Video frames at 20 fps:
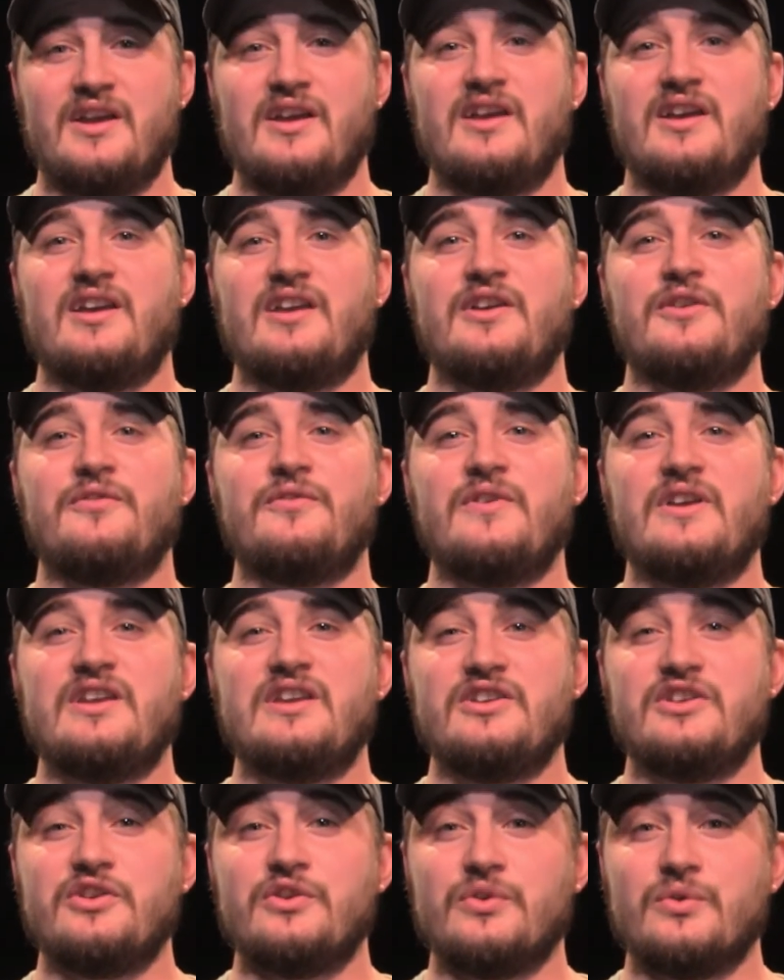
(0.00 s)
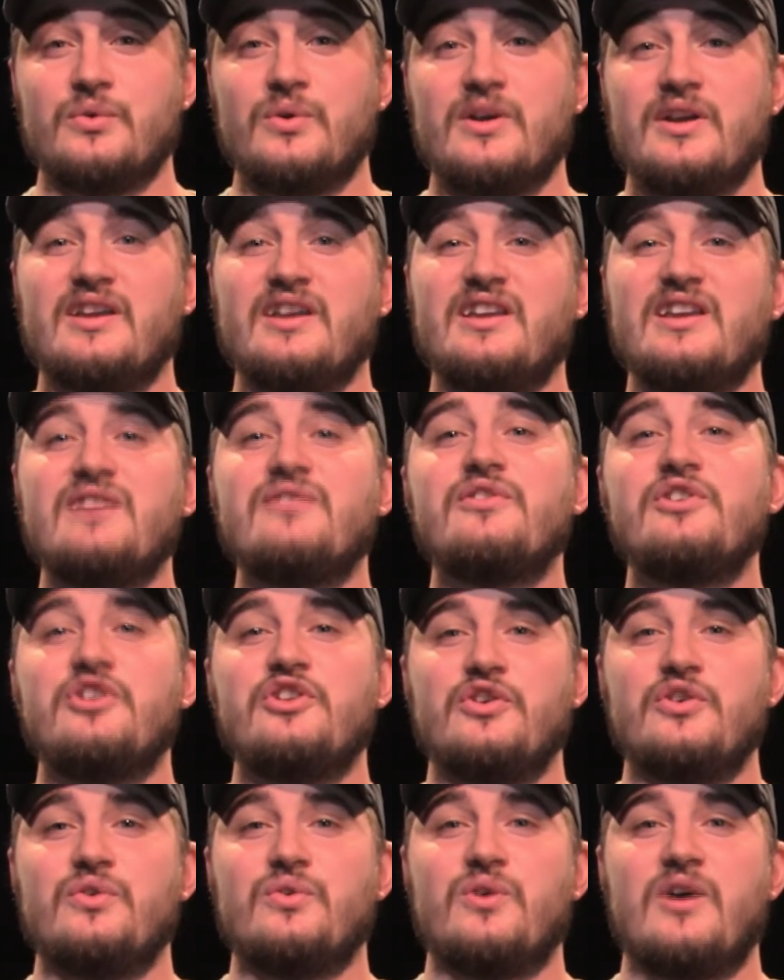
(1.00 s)
If you, even
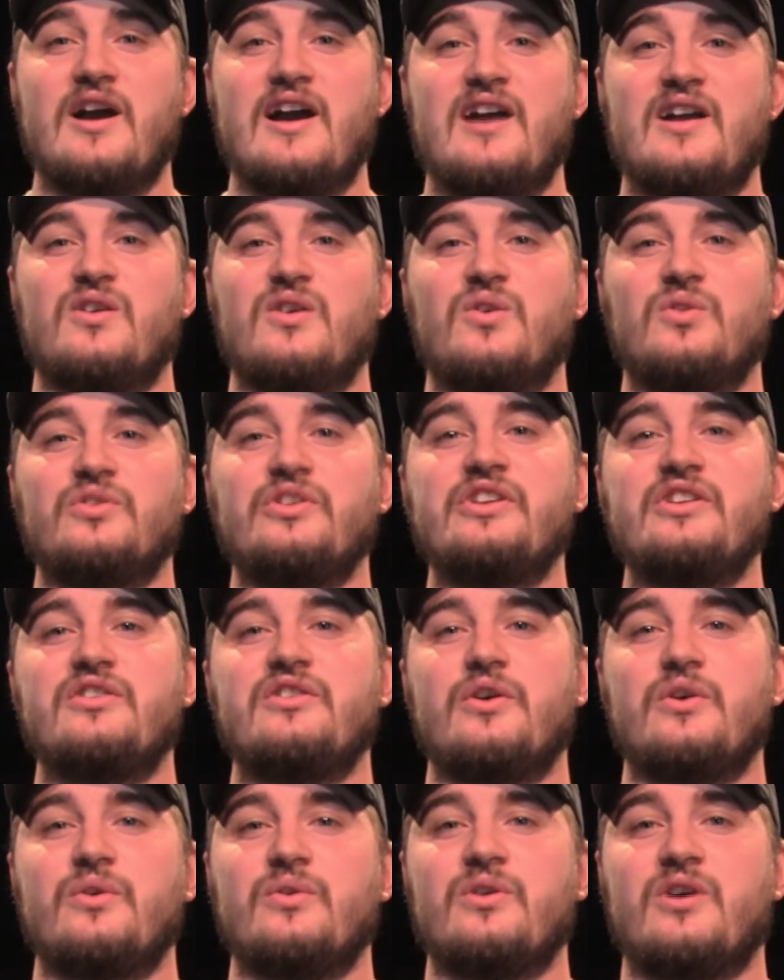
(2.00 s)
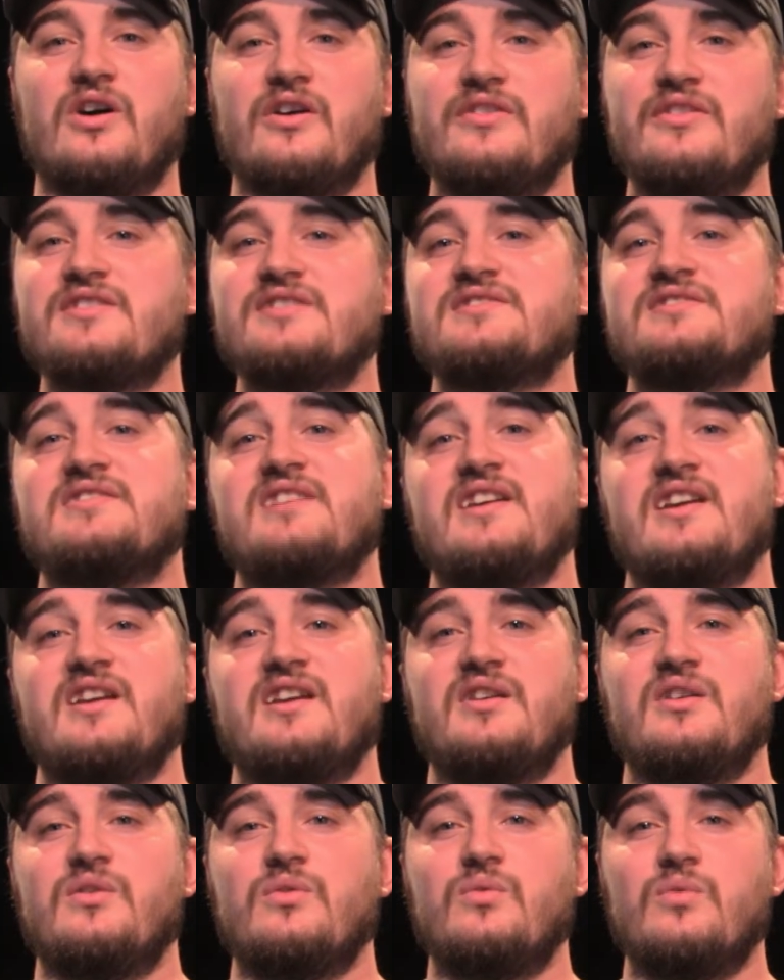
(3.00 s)
you, had only known on this
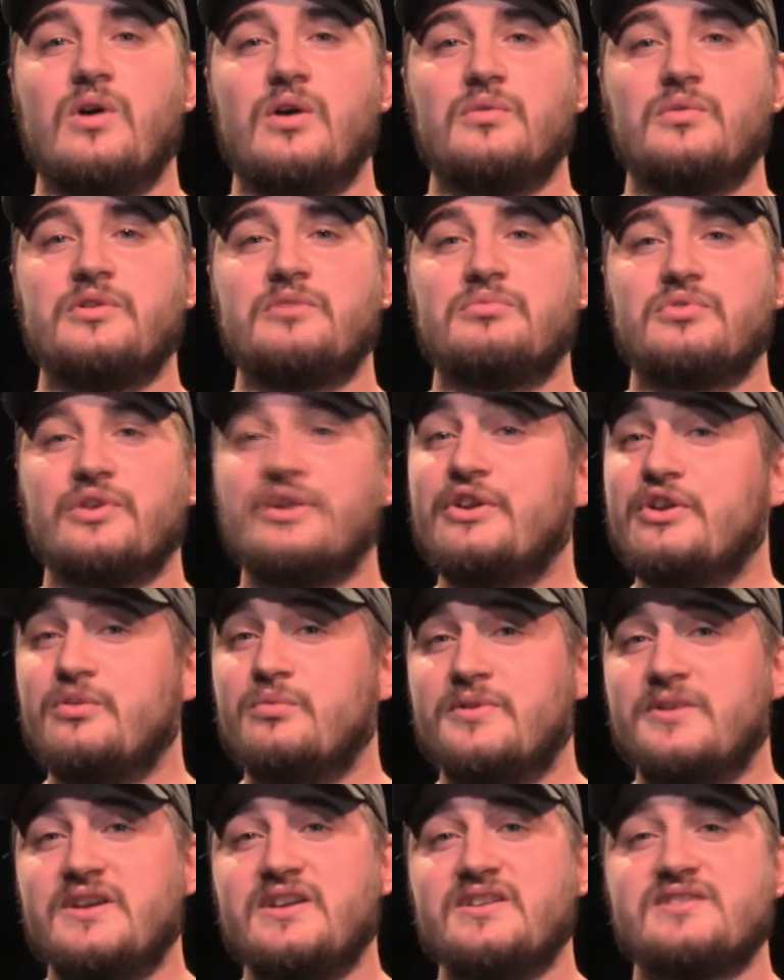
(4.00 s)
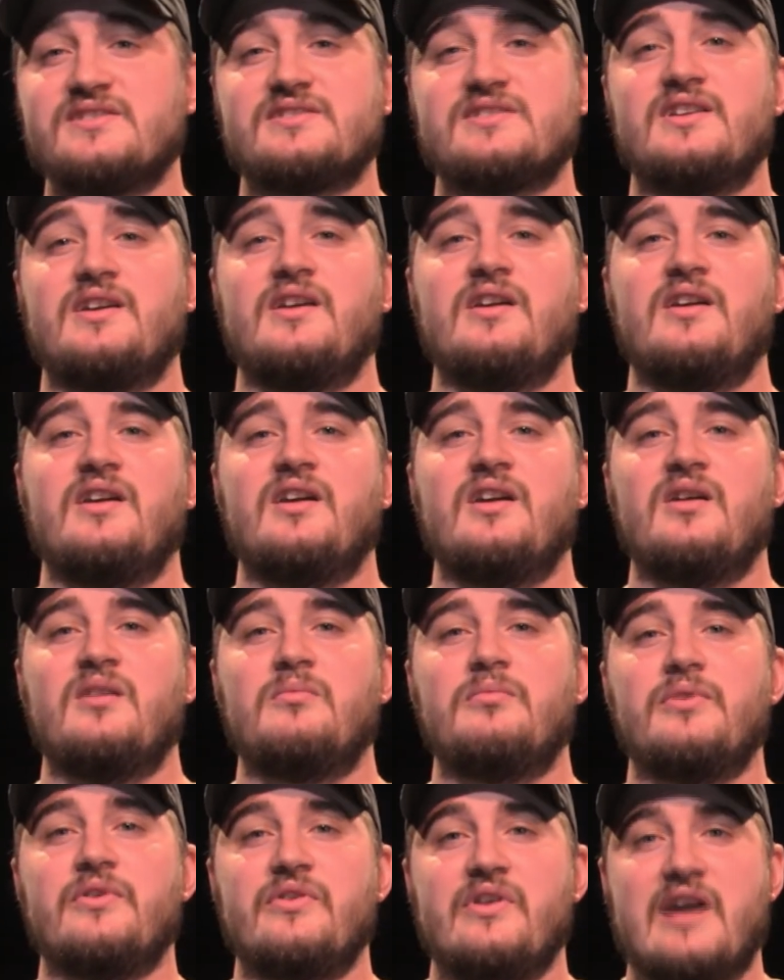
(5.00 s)
day what would bring you peace,
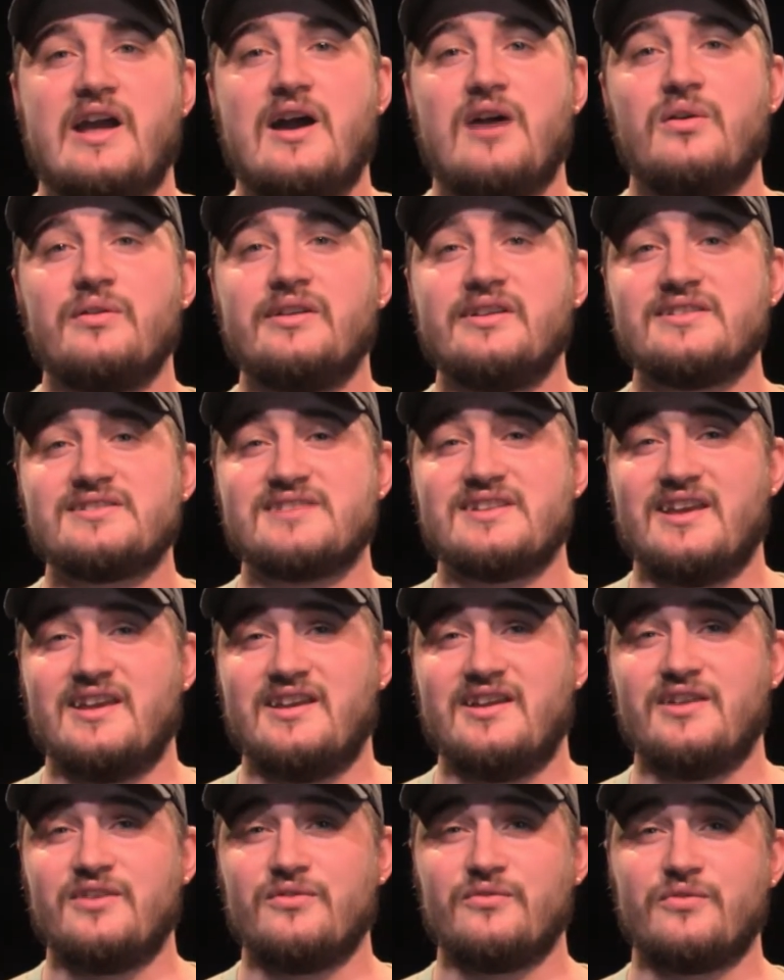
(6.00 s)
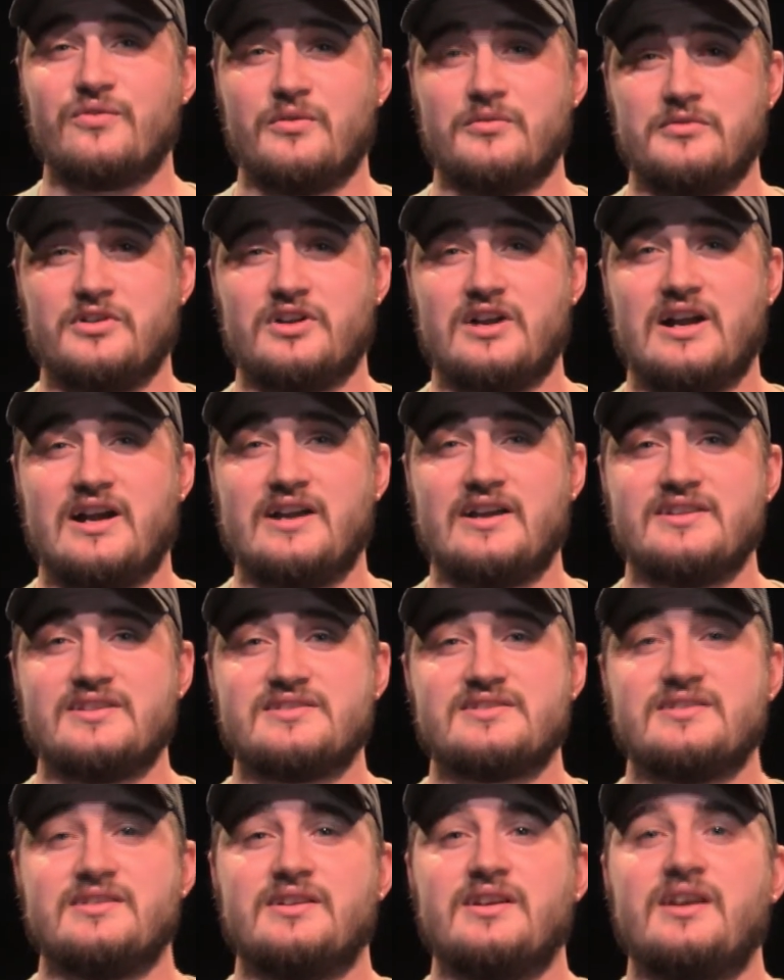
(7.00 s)
but now it is hidden from your eyes.